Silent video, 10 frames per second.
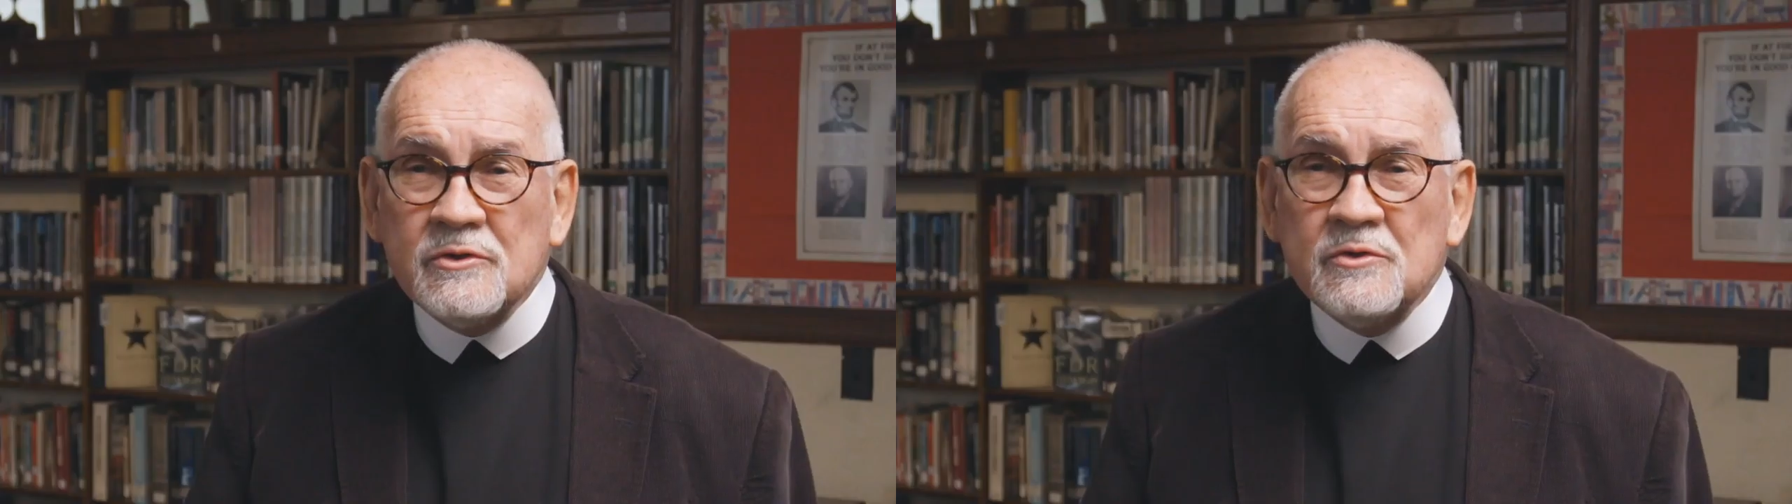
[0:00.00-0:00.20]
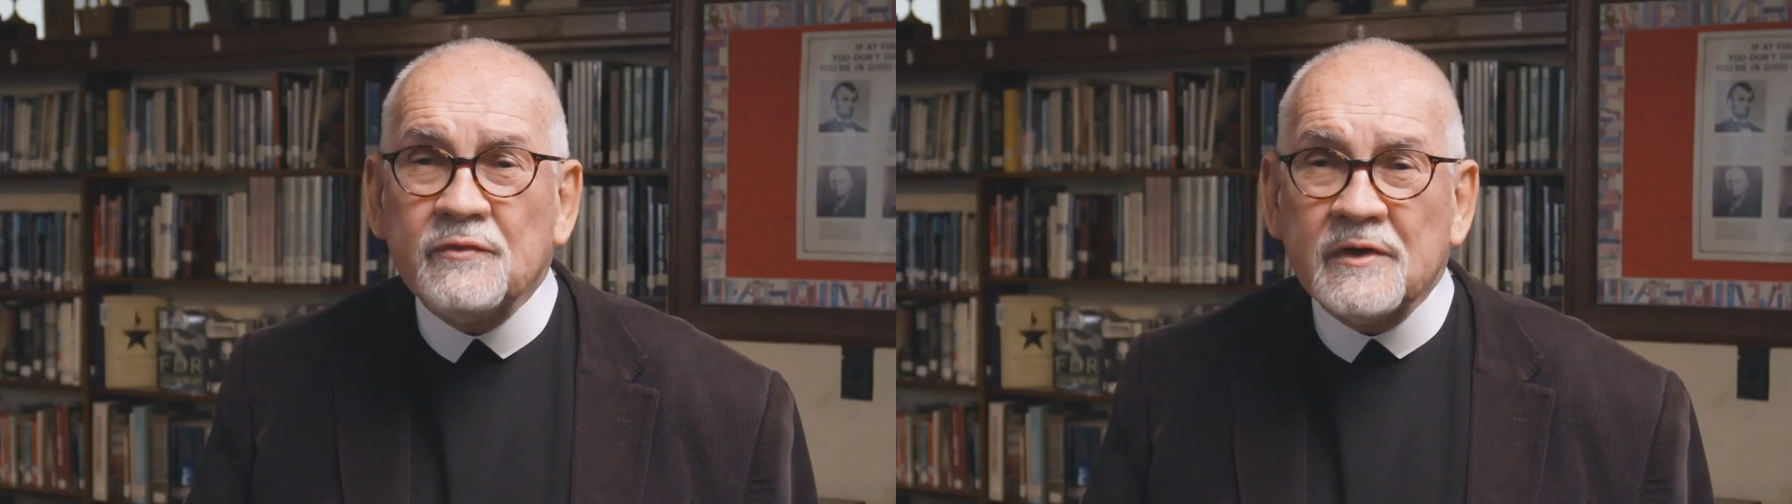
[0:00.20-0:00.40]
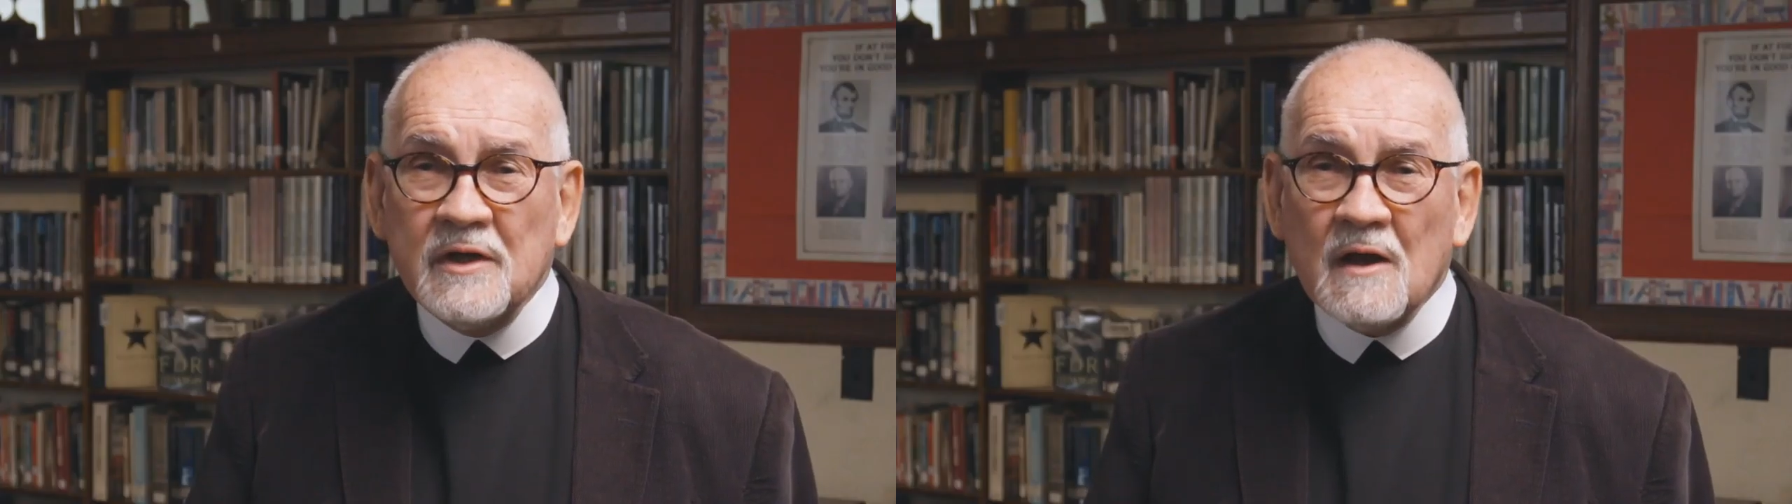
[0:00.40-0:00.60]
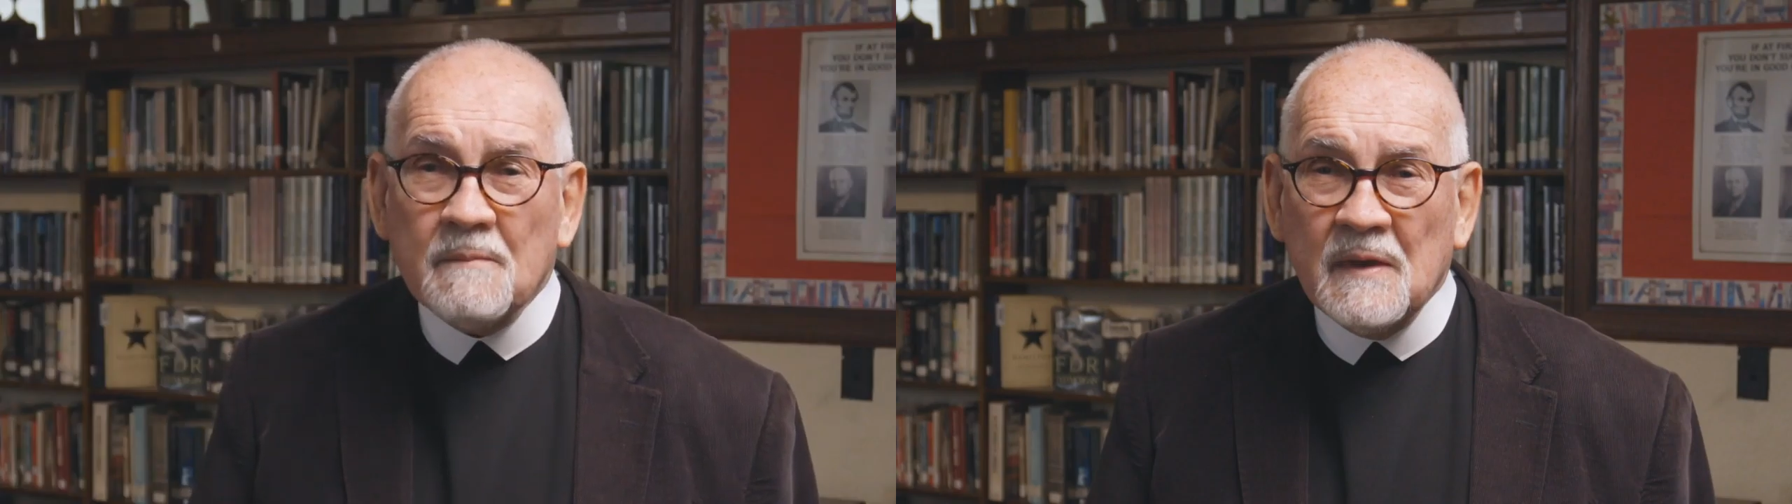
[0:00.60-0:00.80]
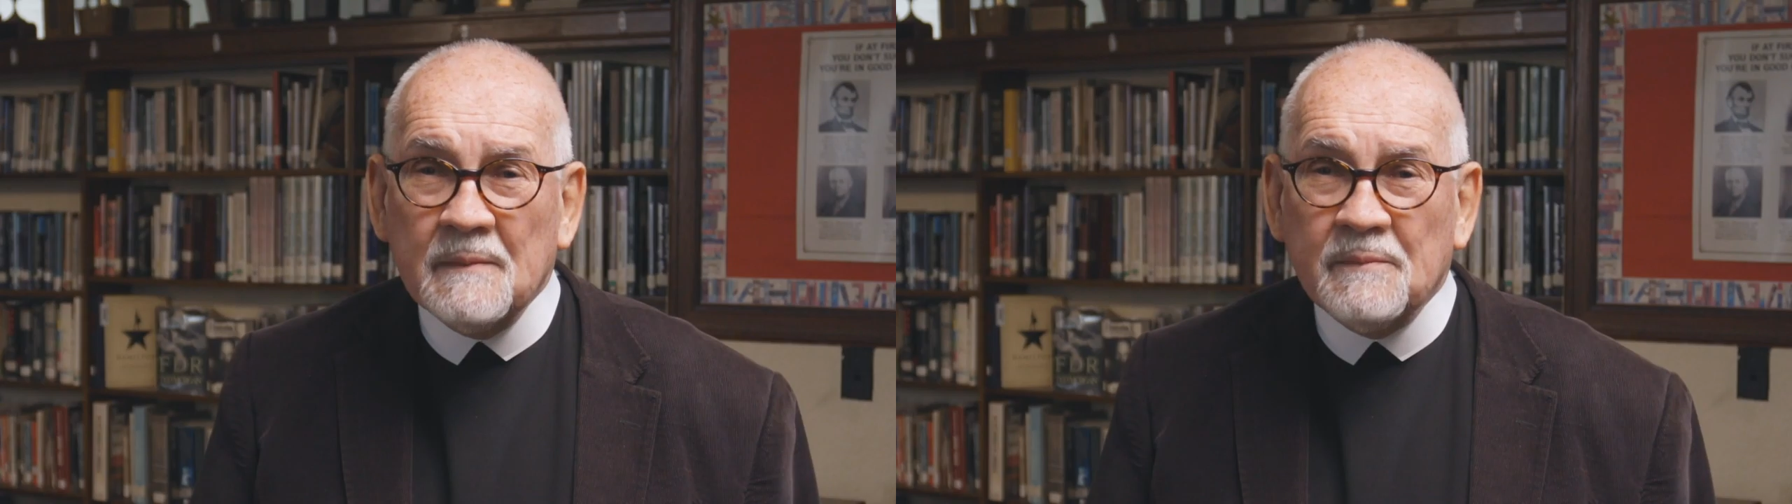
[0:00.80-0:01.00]
to do for young
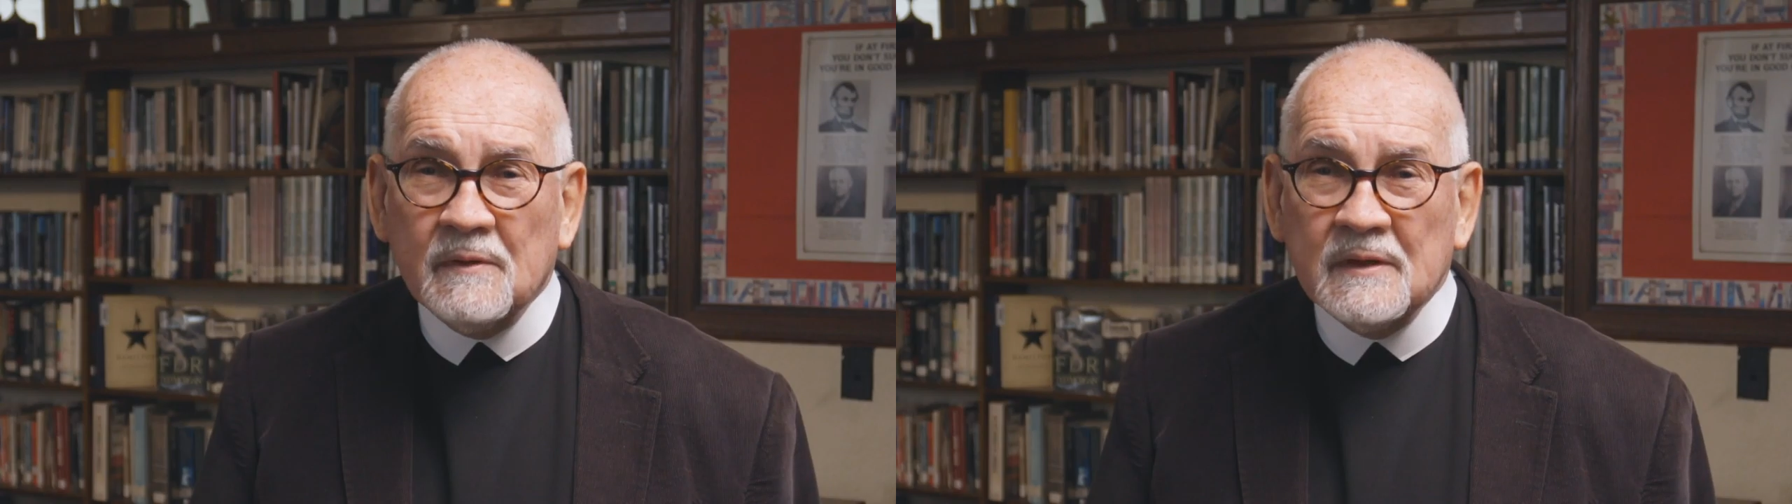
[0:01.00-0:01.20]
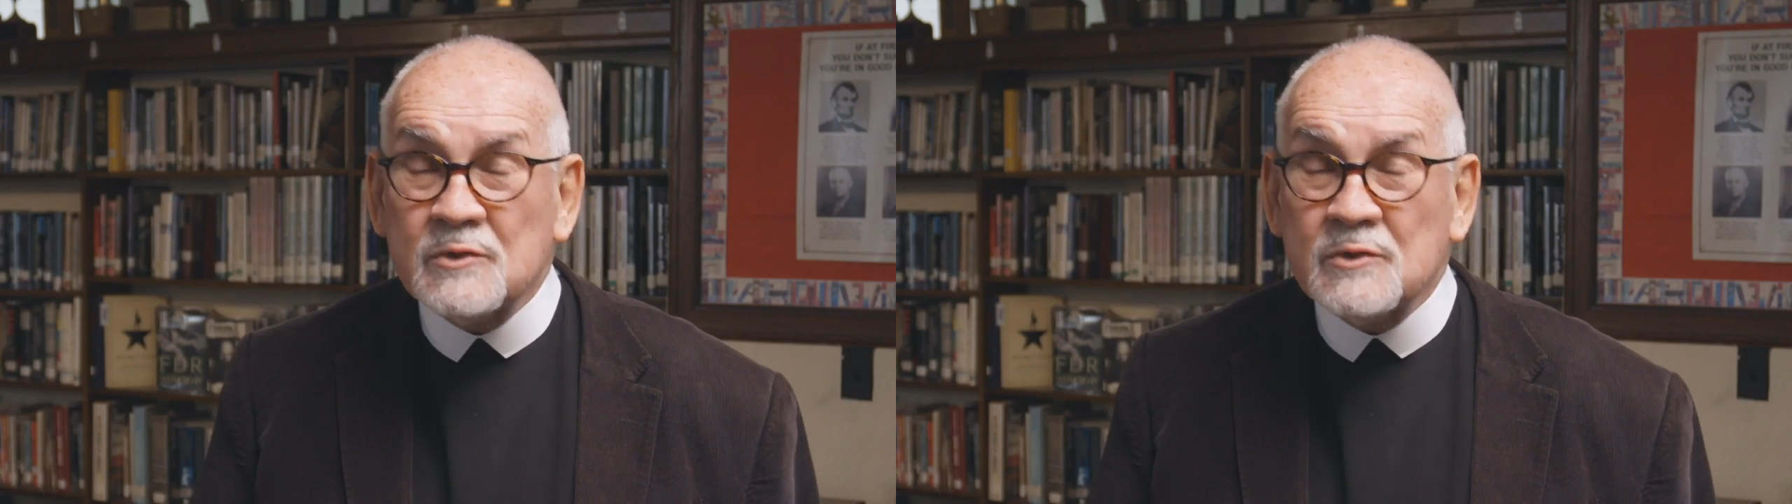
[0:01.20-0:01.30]
people